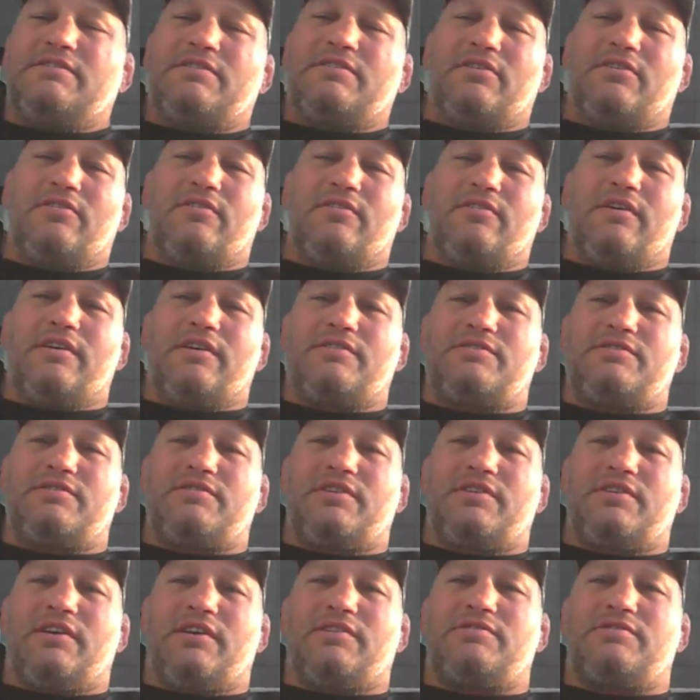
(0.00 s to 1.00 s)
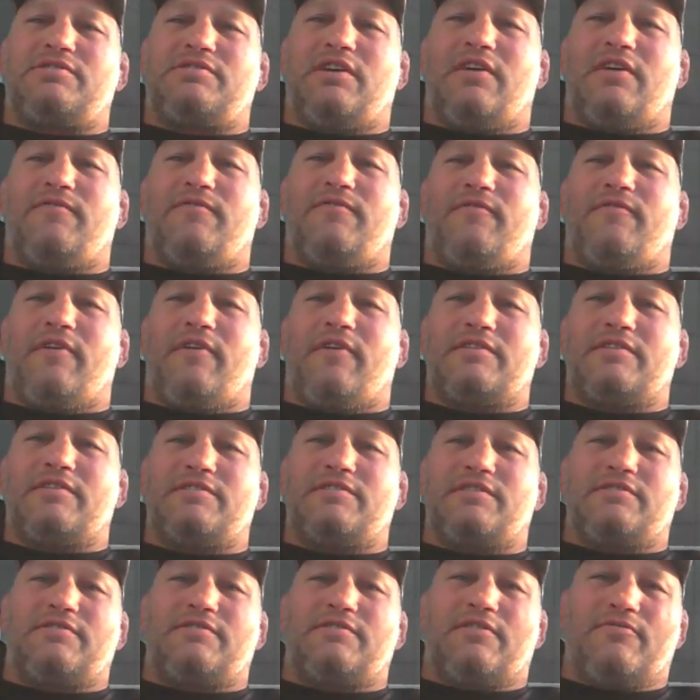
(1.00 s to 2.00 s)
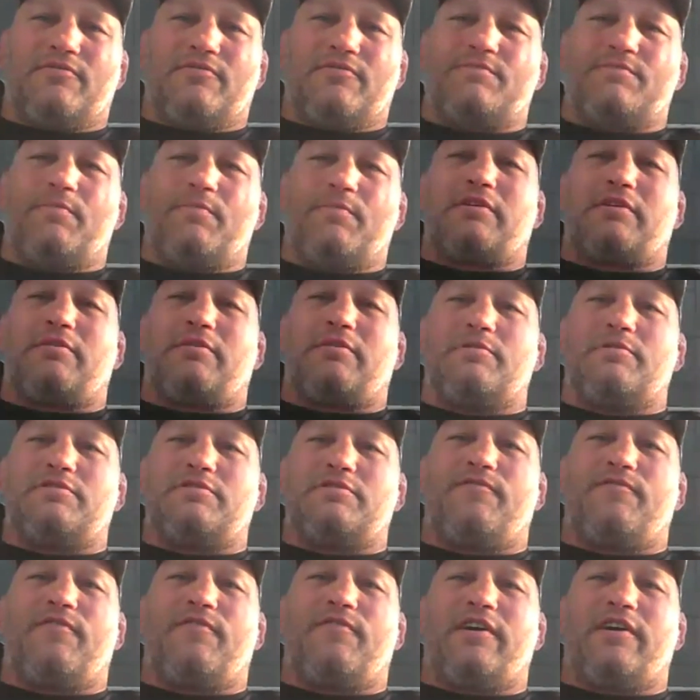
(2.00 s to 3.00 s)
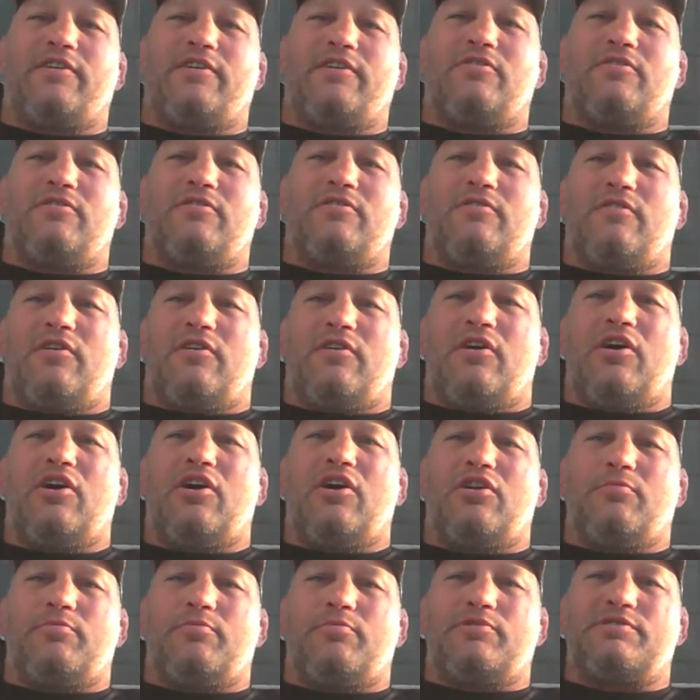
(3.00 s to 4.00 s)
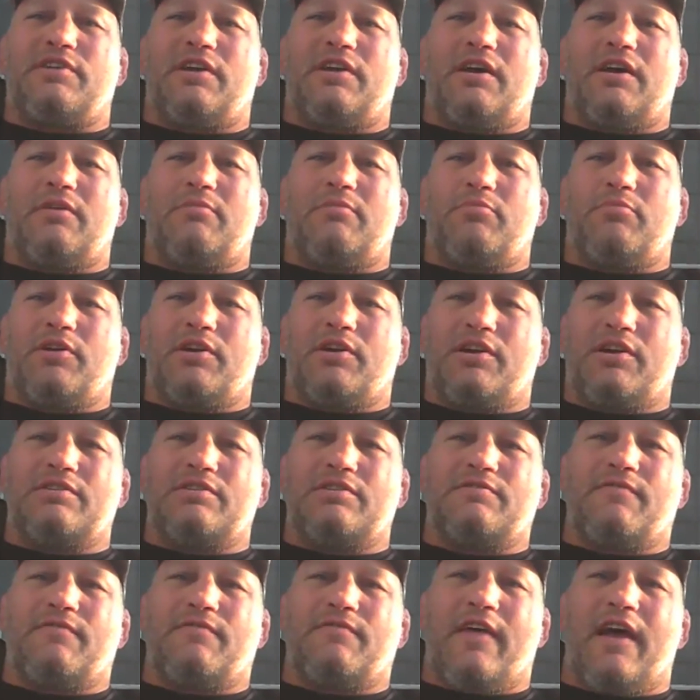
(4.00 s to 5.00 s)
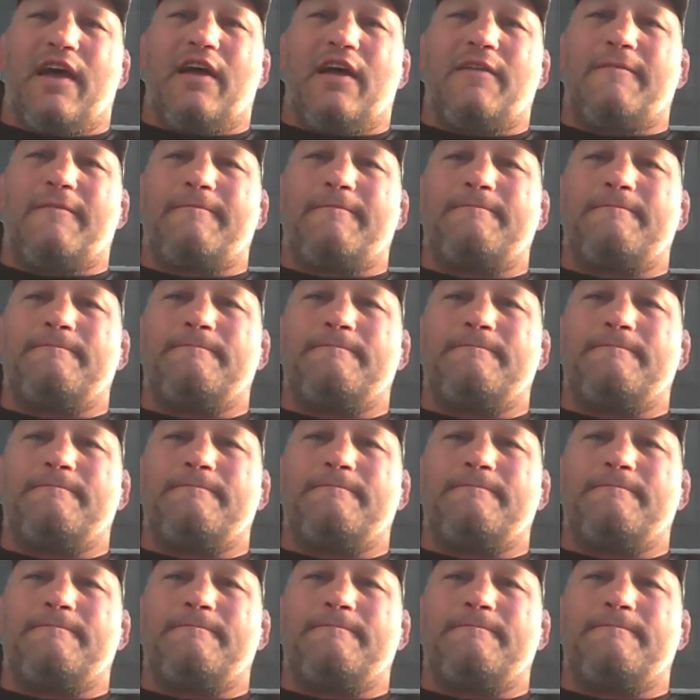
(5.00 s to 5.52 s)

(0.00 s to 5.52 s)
So it's tough to respect him as a fighter 100% because of that.